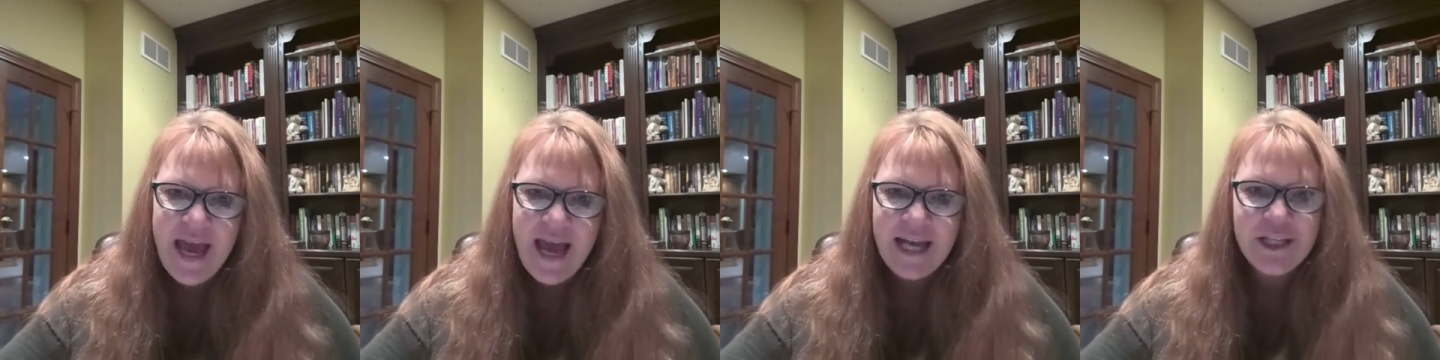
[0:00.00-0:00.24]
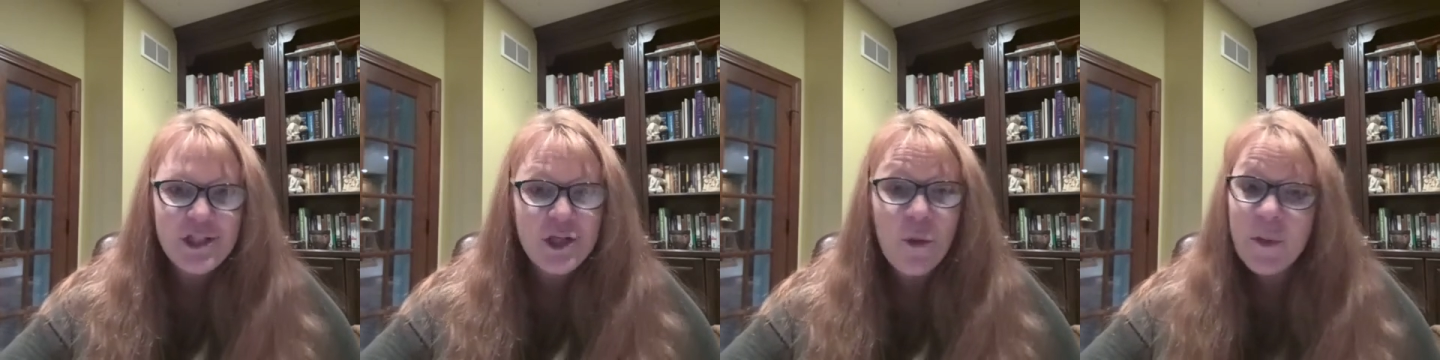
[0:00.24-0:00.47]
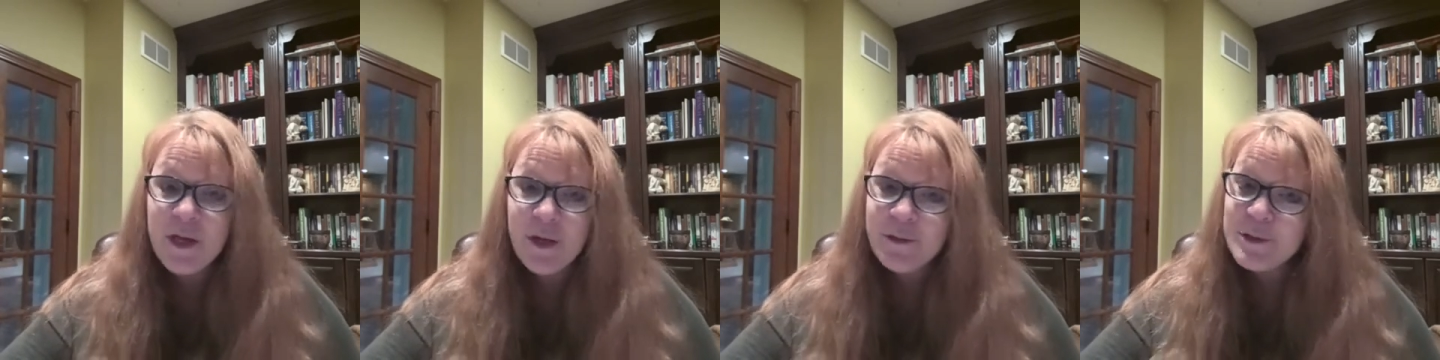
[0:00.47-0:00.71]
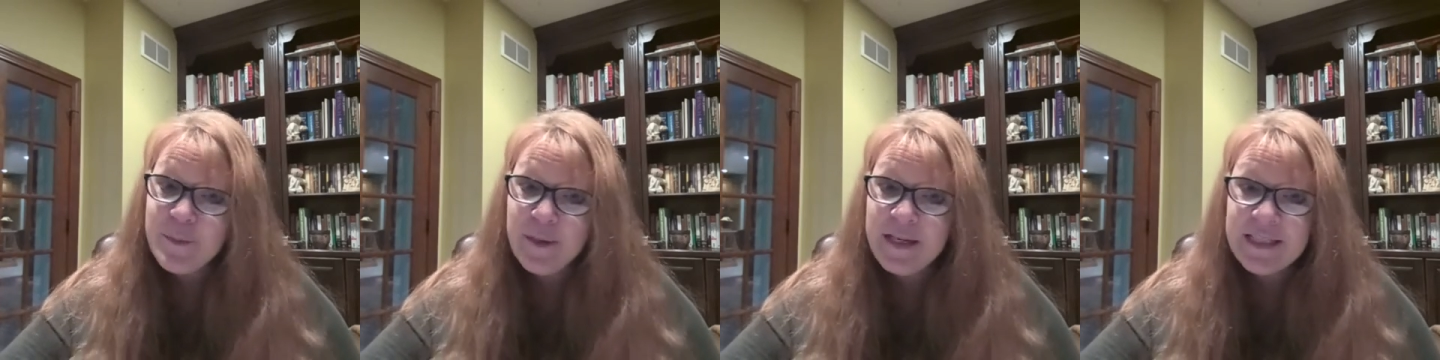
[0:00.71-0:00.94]
And so we
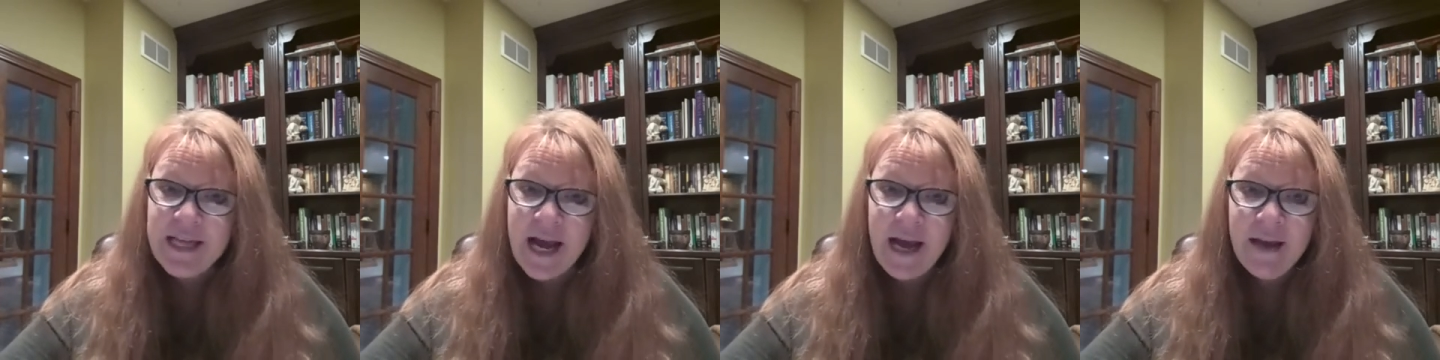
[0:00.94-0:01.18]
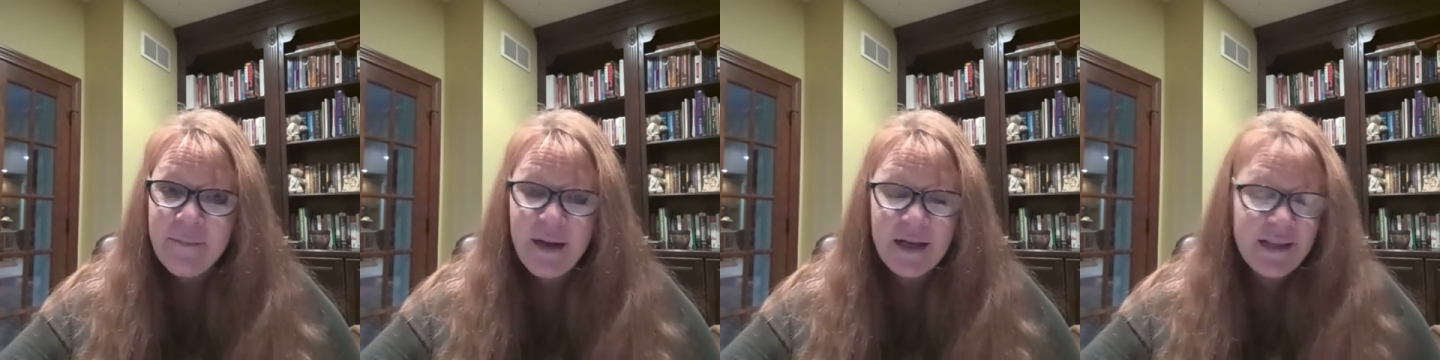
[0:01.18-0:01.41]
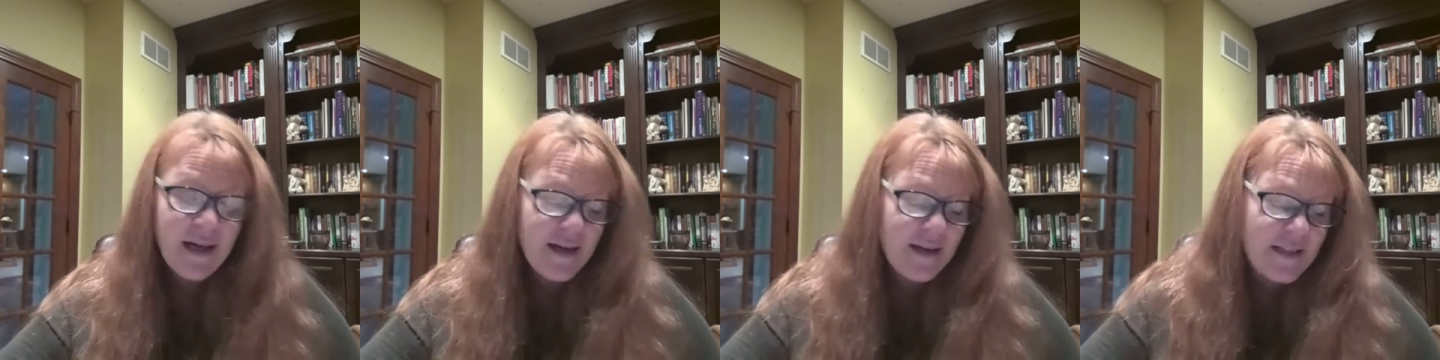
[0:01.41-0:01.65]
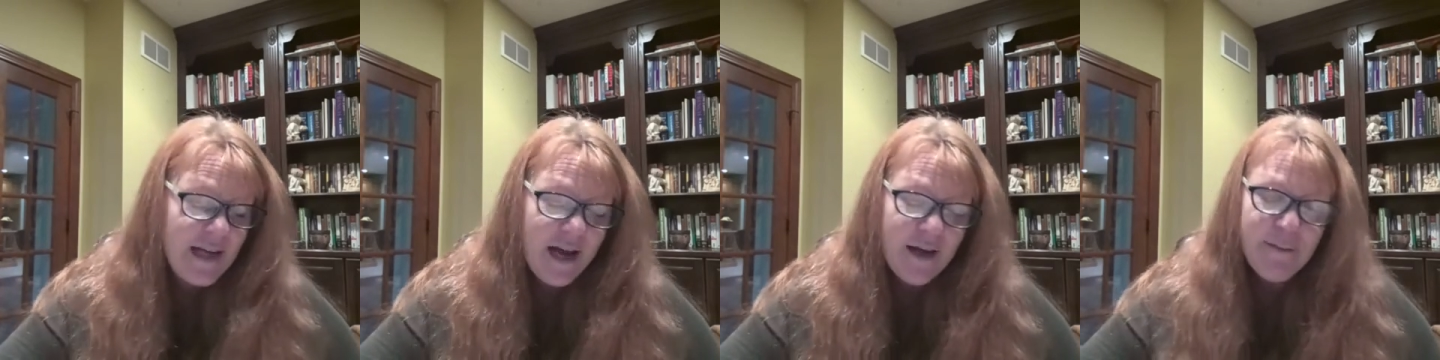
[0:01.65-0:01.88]
don't spend a time a lot
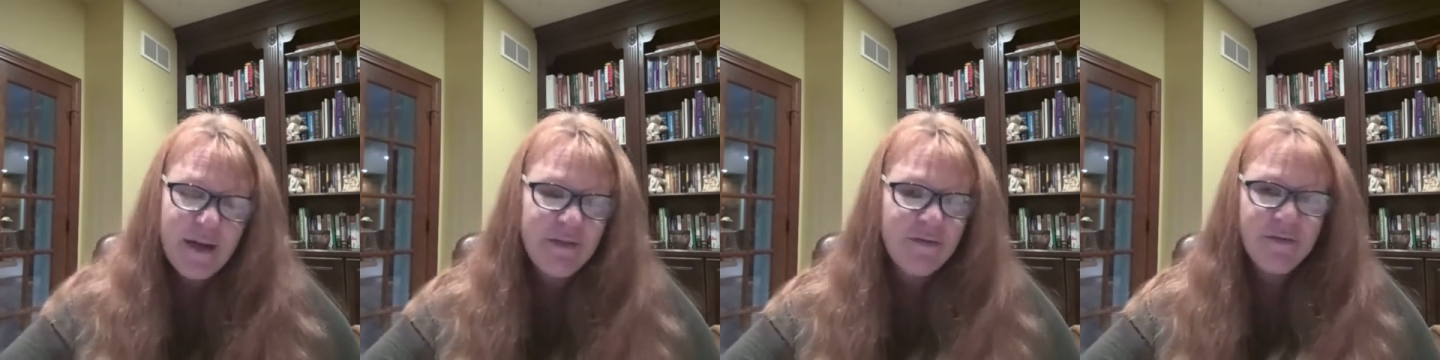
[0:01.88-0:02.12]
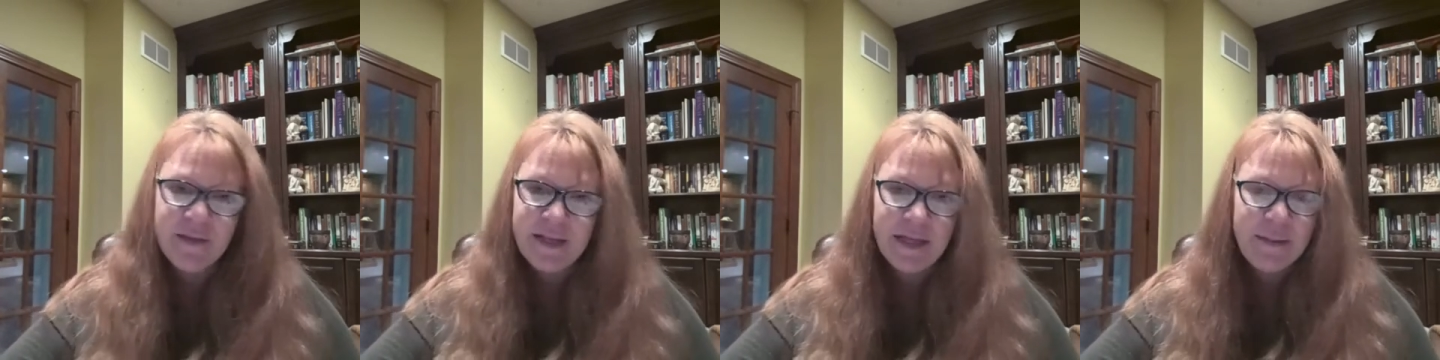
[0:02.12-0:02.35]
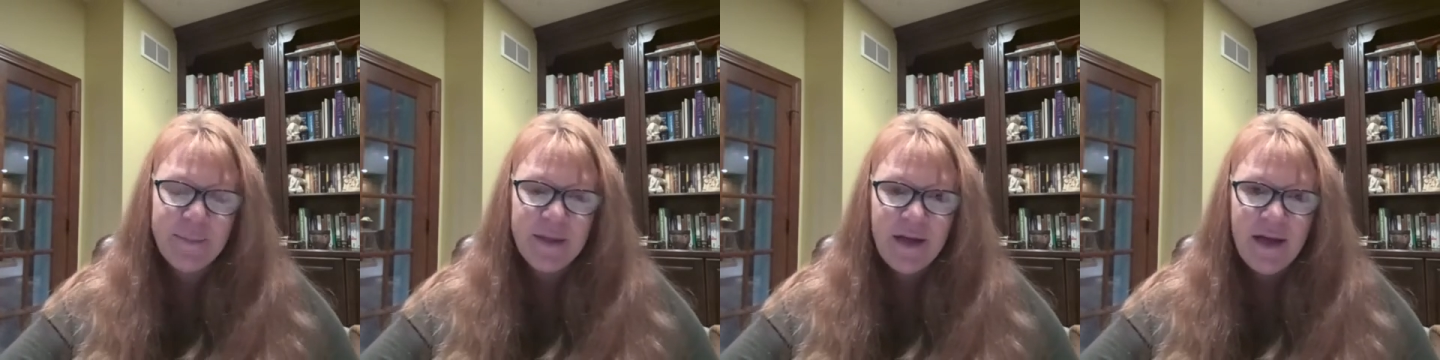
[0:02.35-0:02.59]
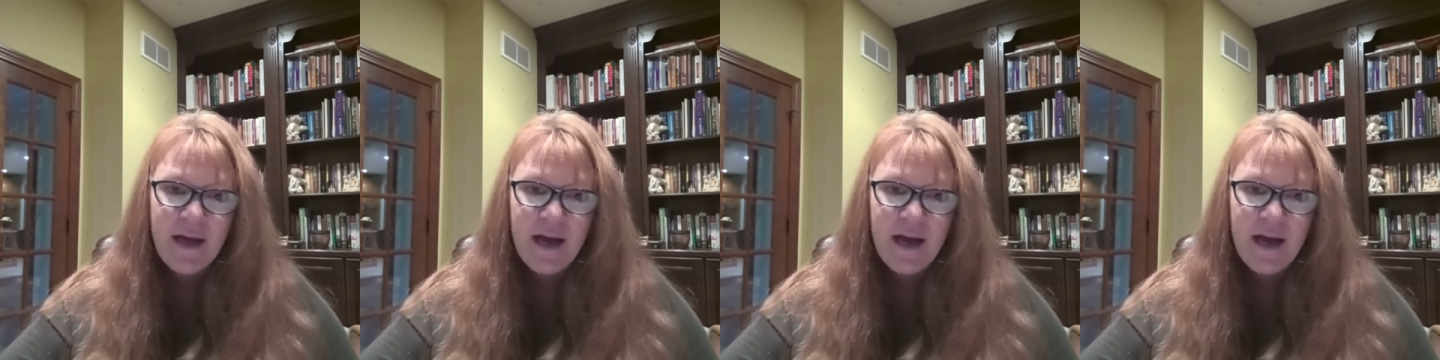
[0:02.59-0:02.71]
of time on Philip.